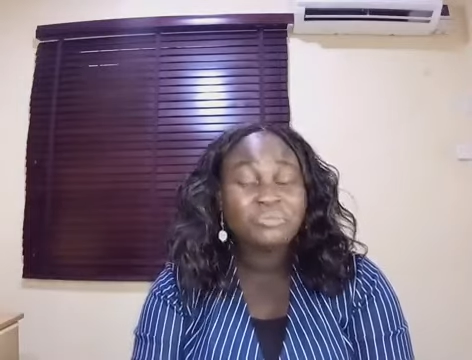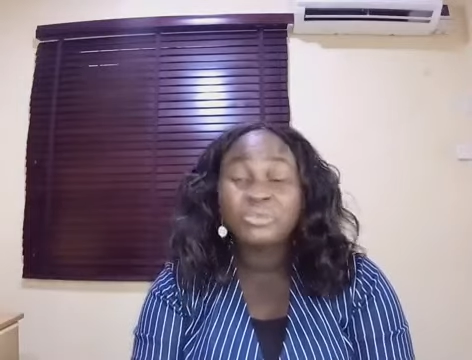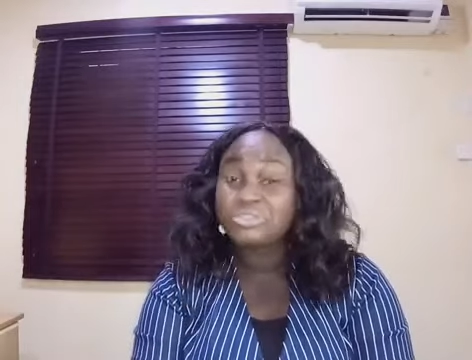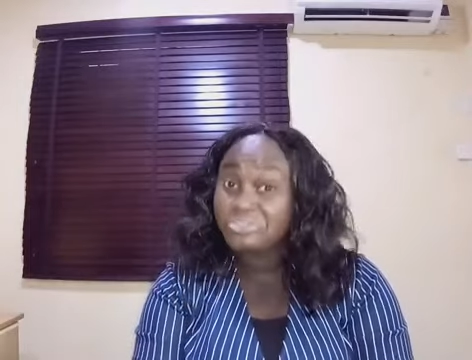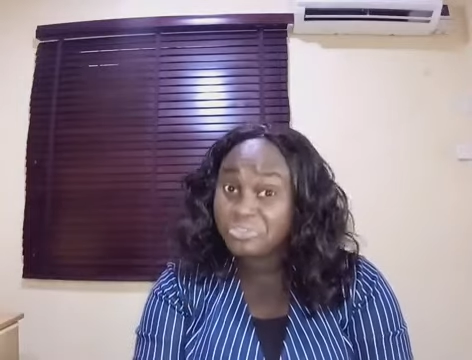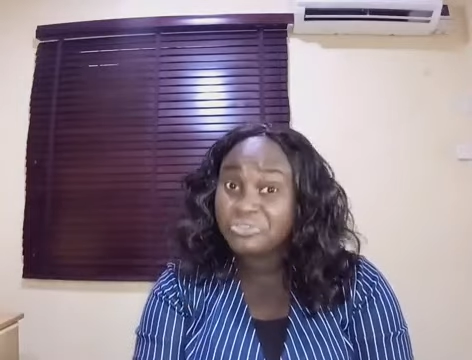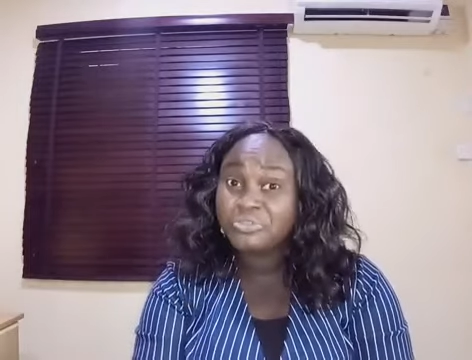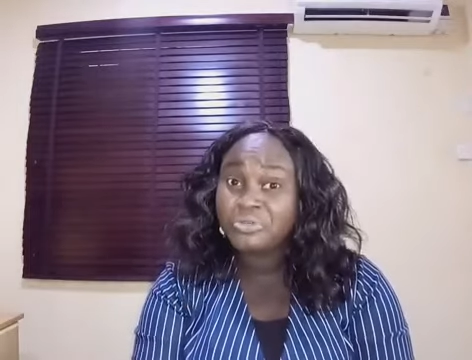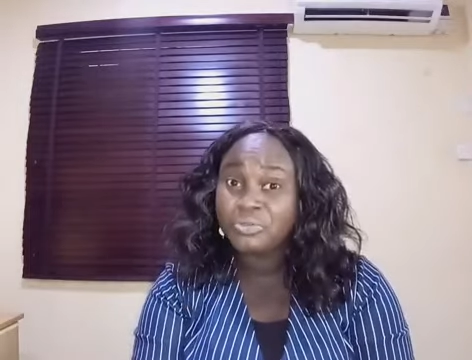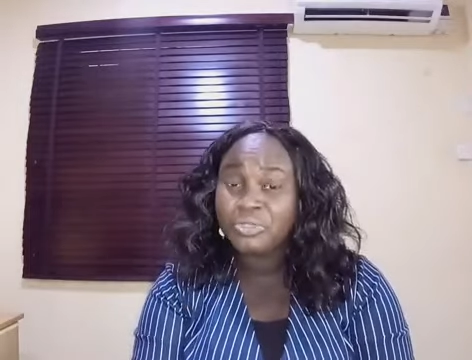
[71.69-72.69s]
But did
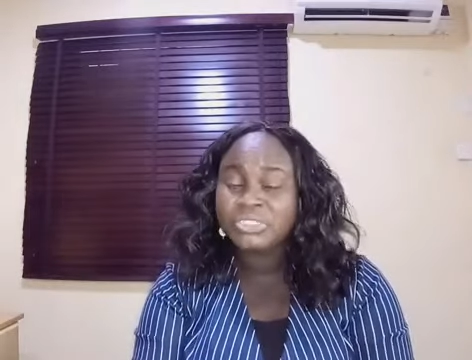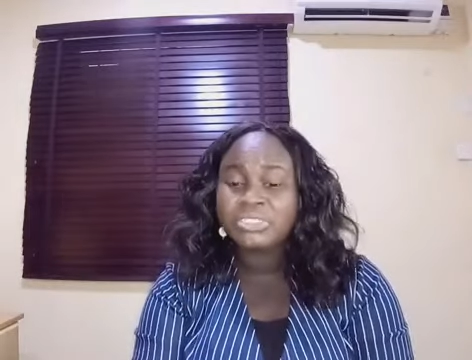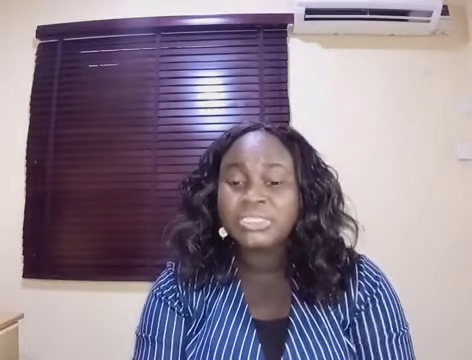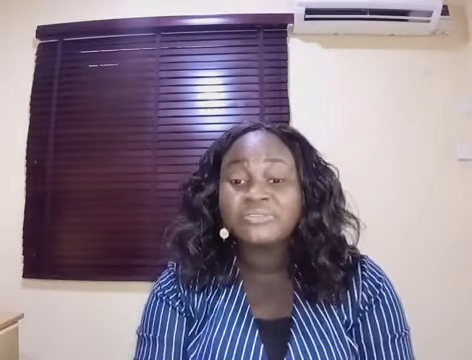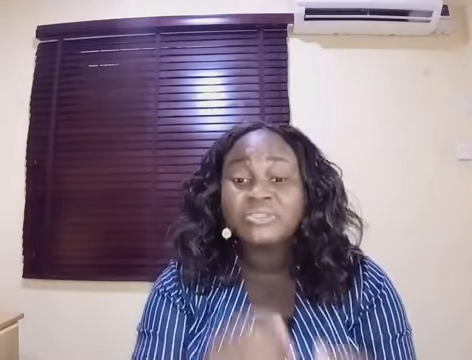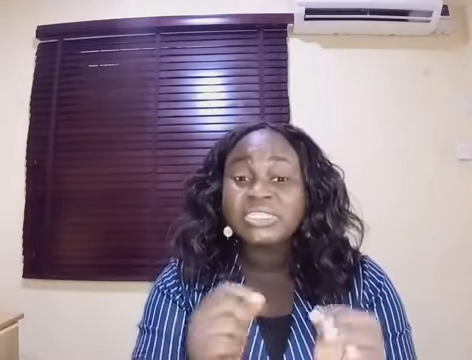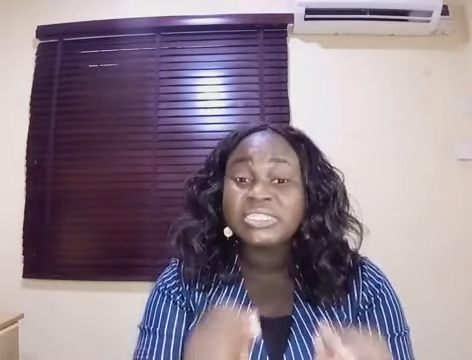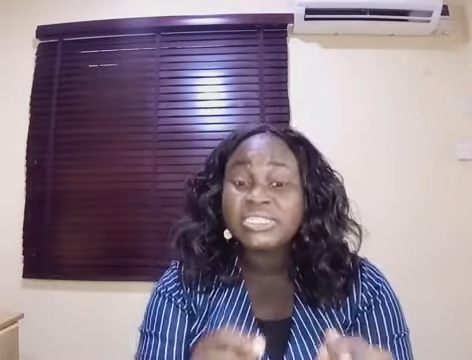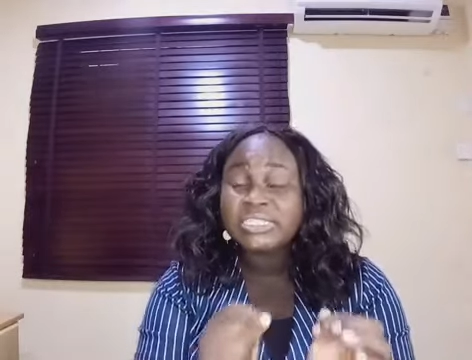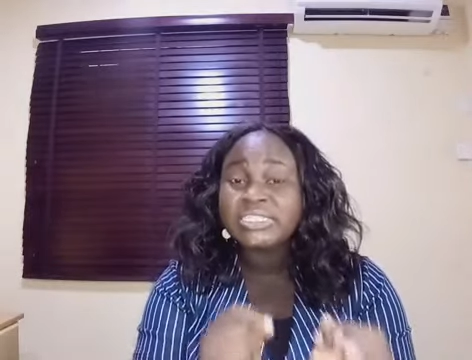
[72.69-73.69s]
you know what? Even
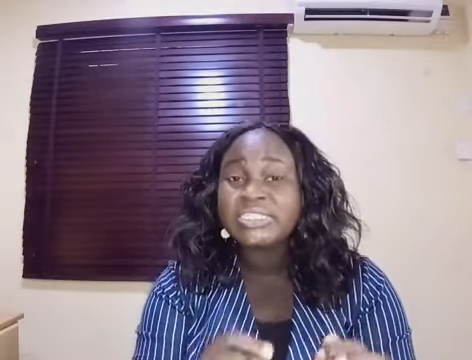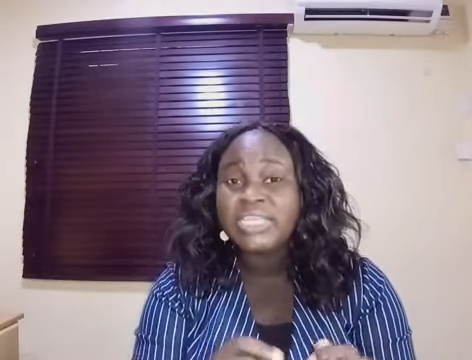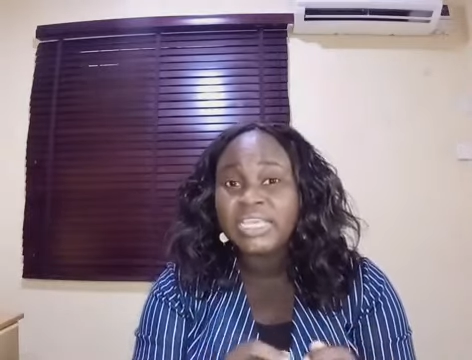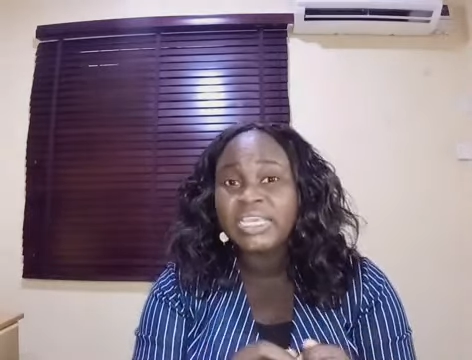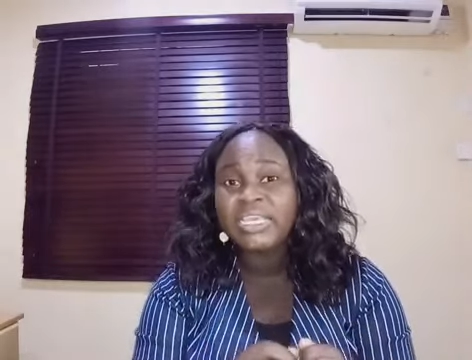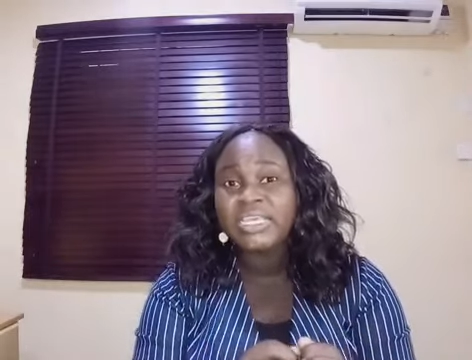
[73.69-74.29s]
in this year,